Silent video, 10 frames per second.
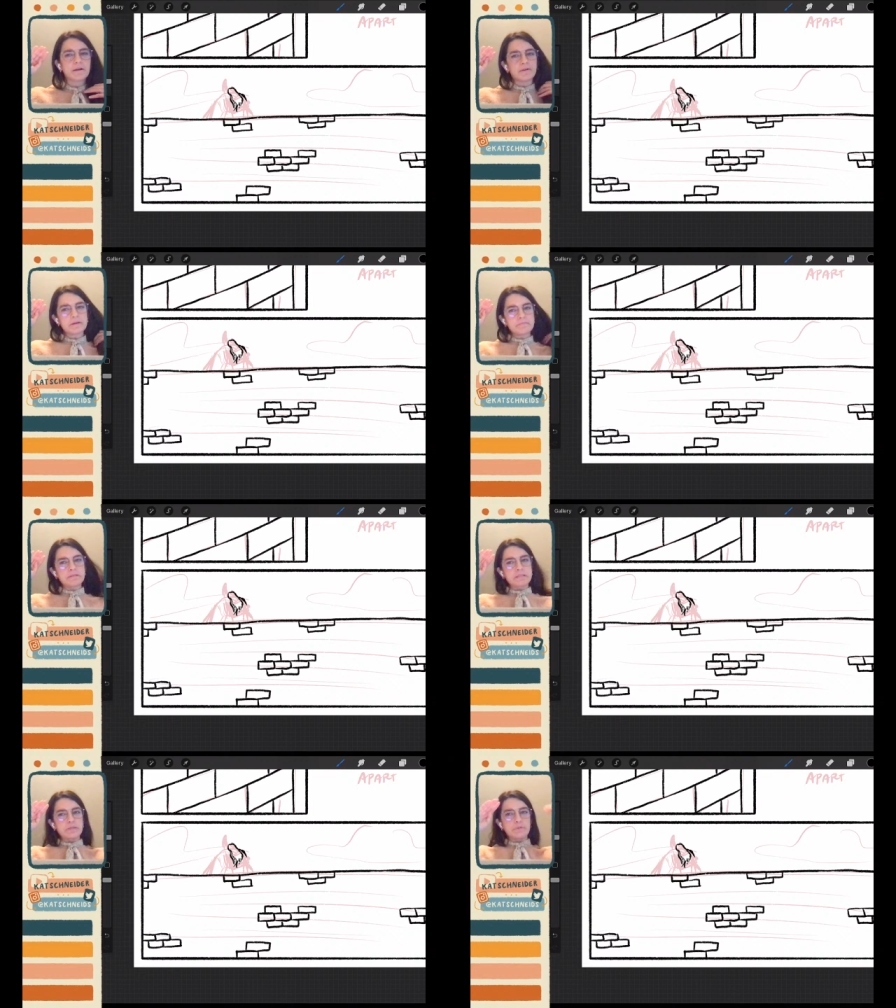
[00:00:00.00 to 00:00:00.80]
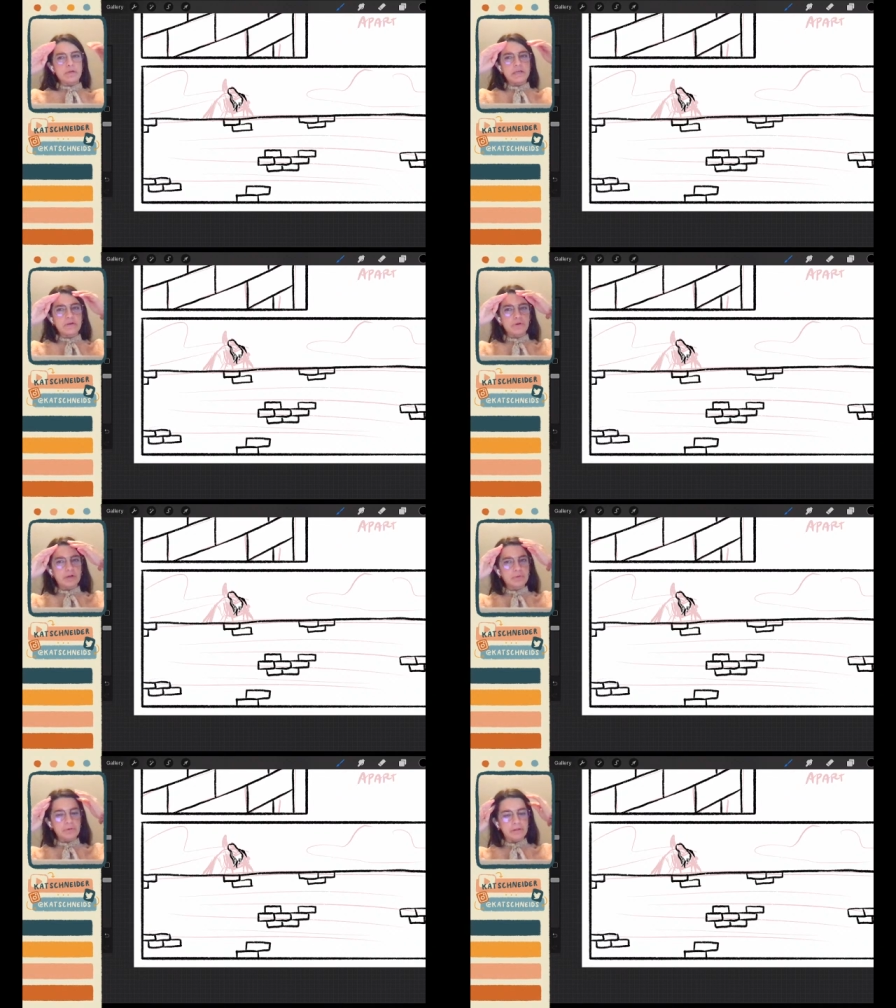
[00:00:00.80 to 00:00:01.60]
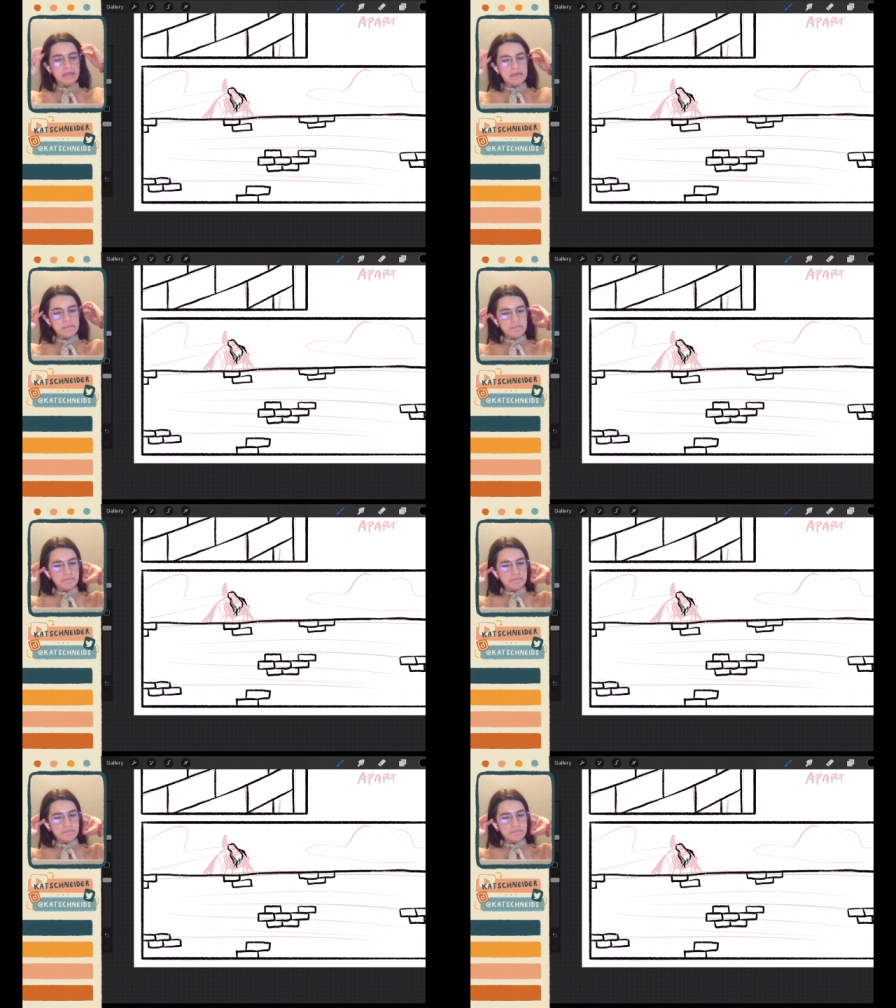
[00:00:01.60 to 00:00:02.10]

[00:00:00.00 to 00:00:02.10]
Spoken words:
All right, I'm just gonna wait here awkwardly